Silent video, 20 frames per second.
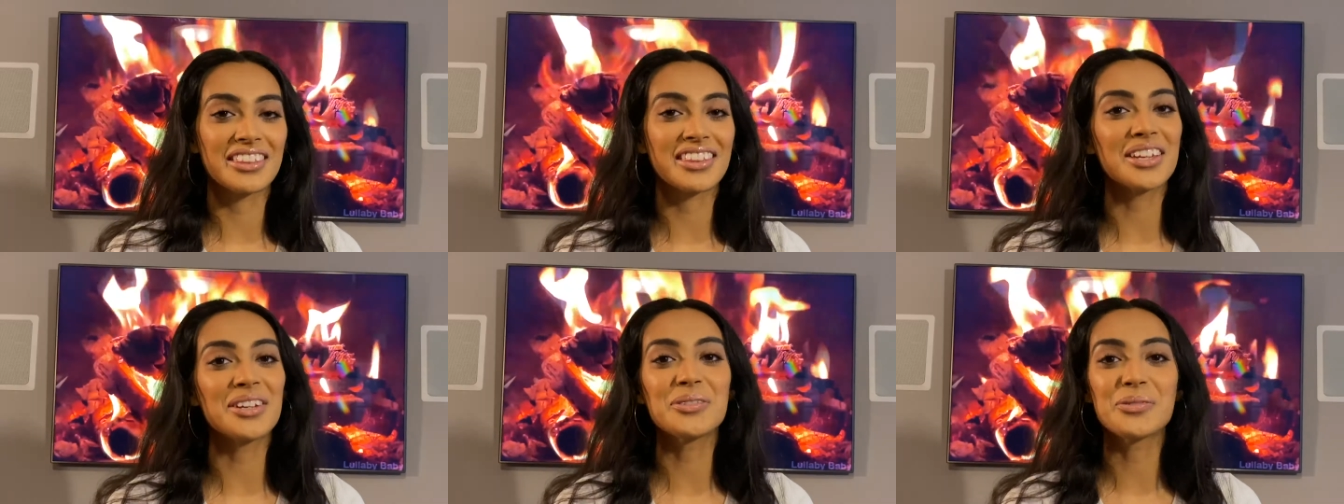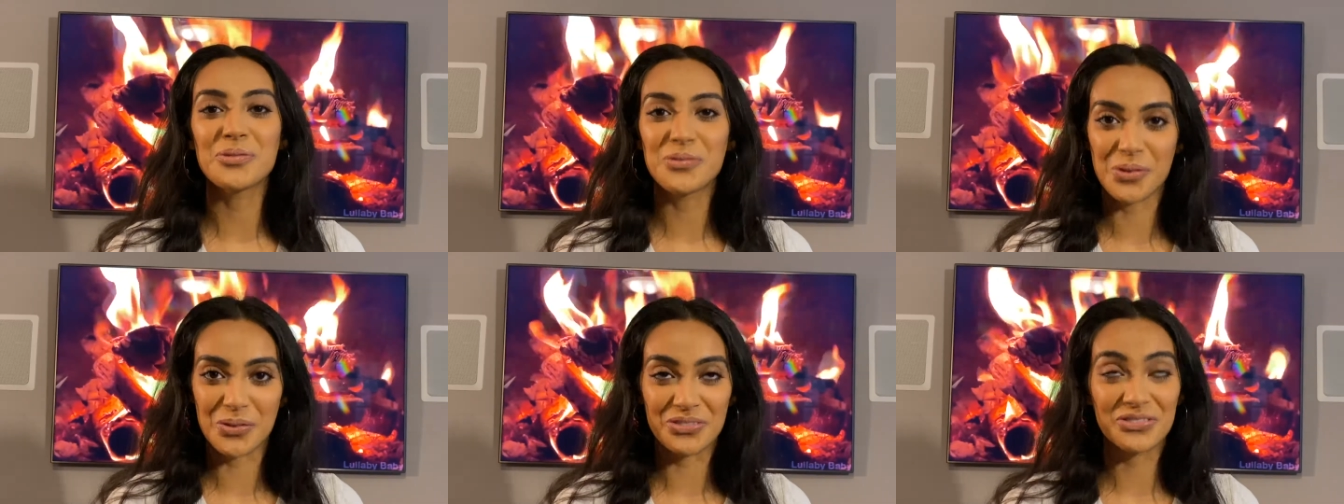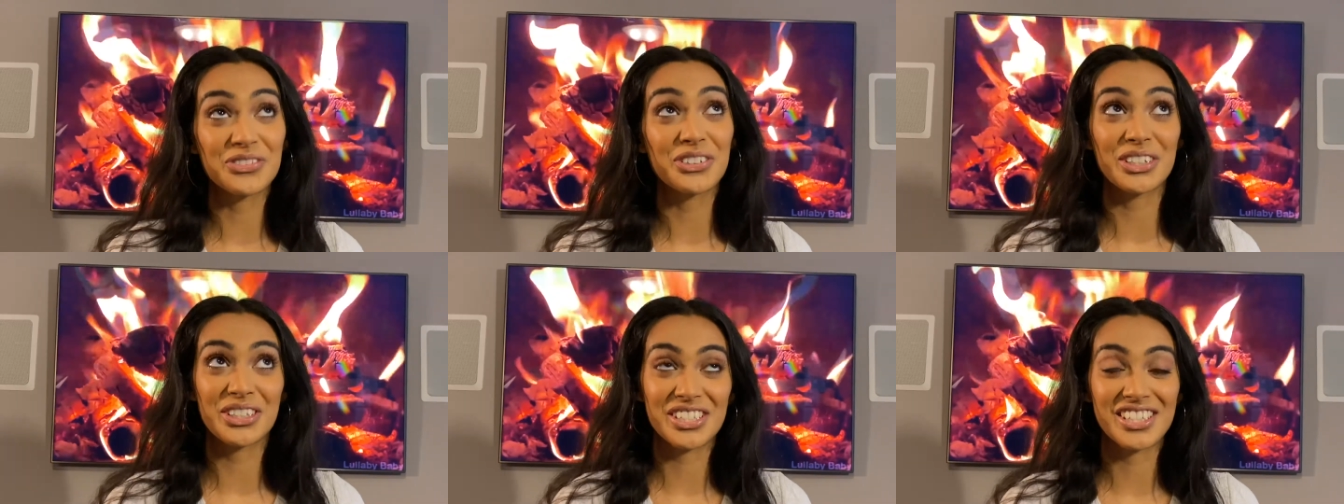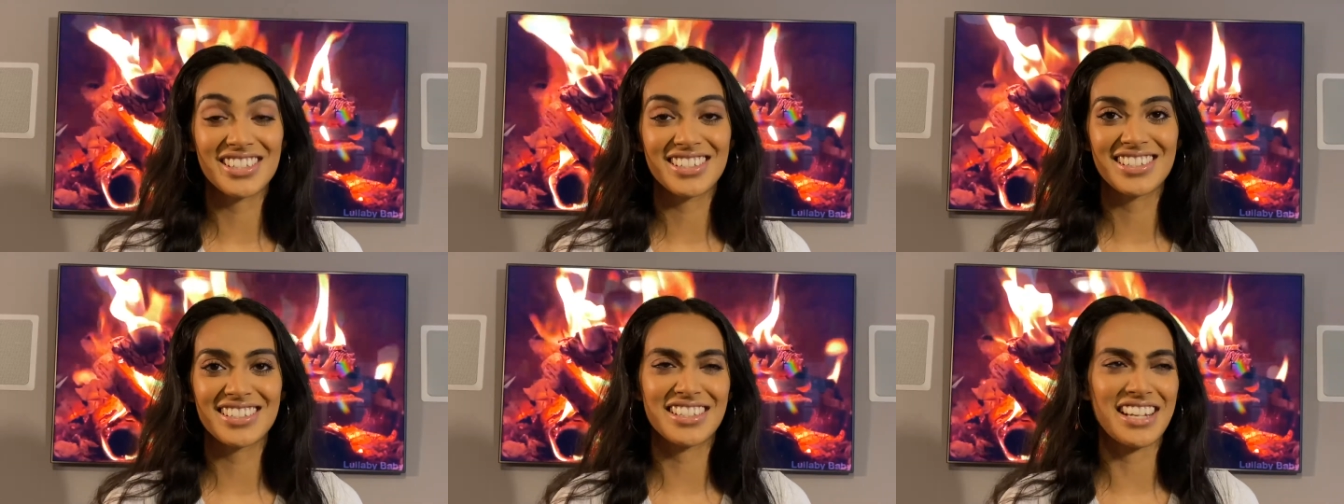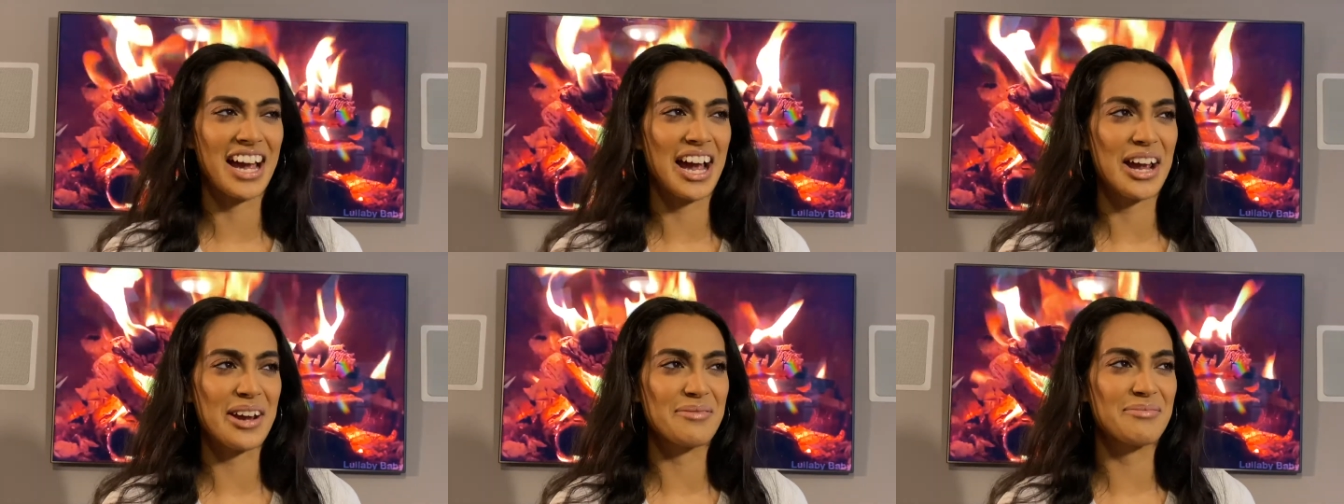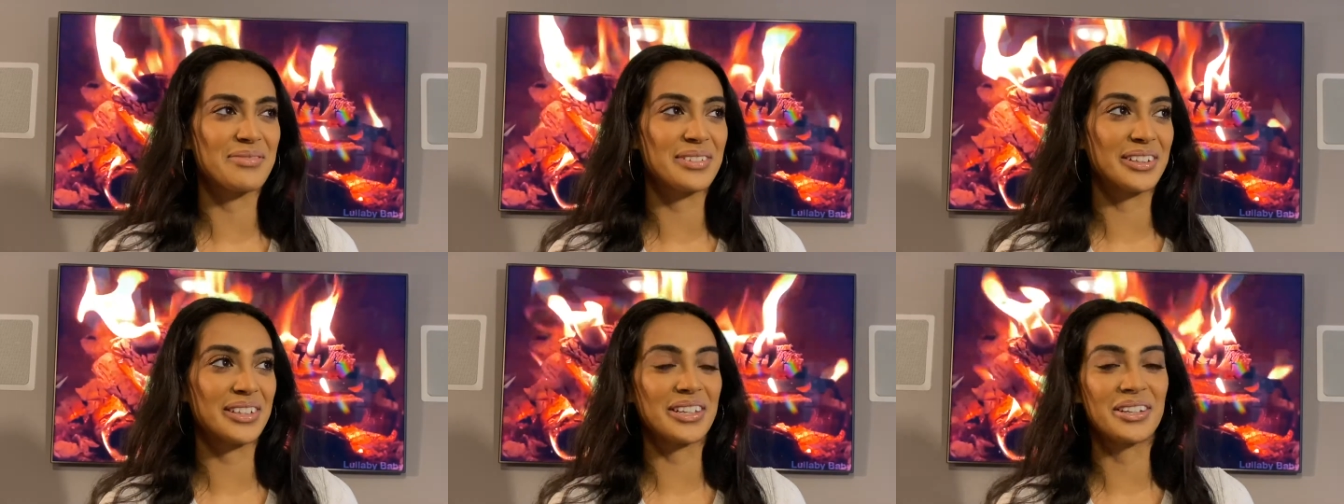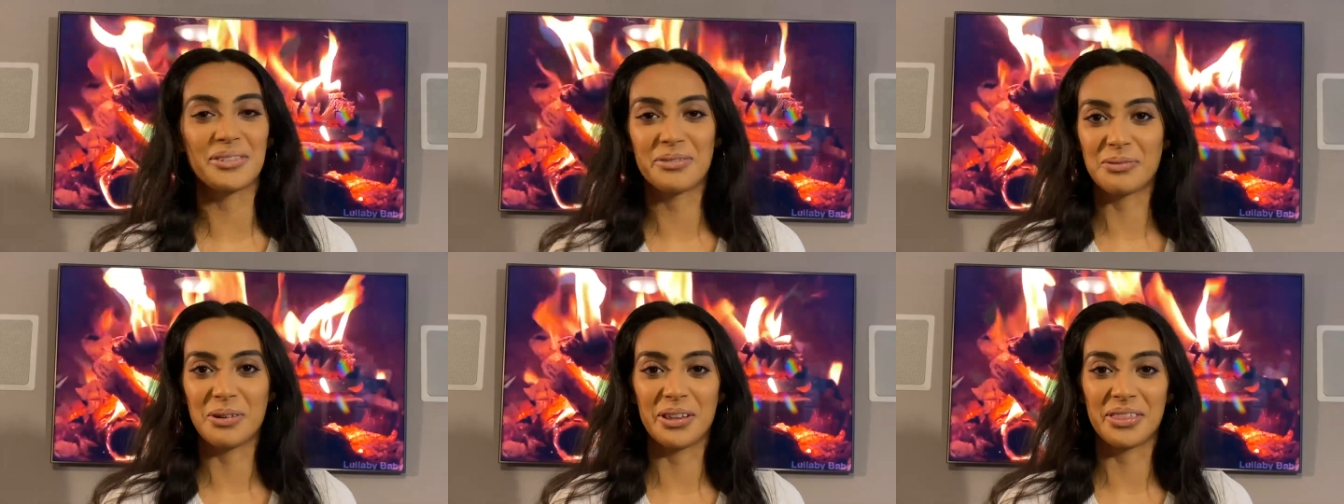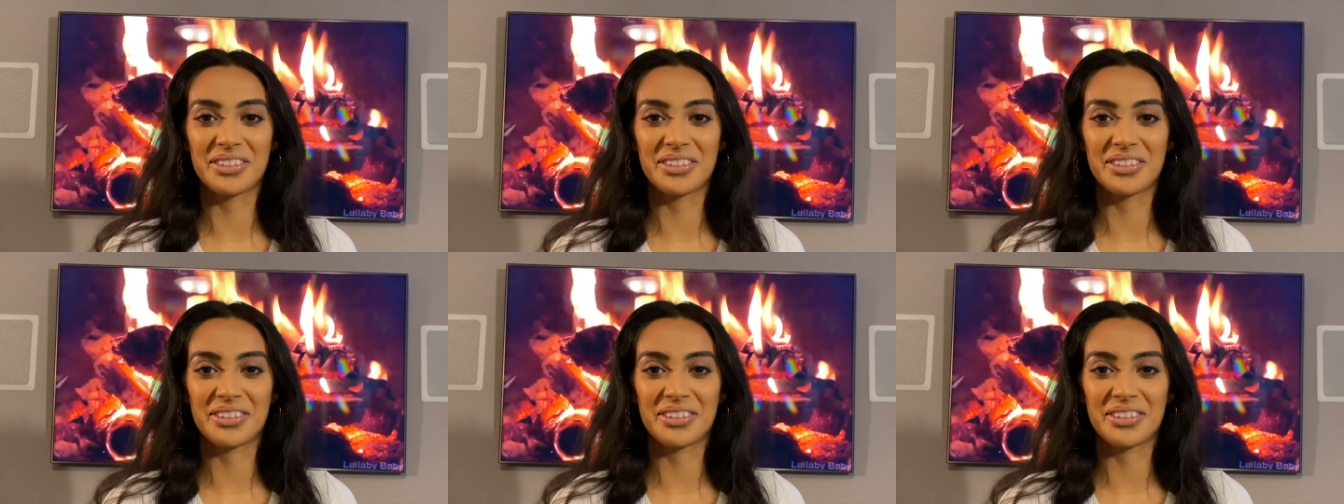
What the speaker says: and first time, million and 1th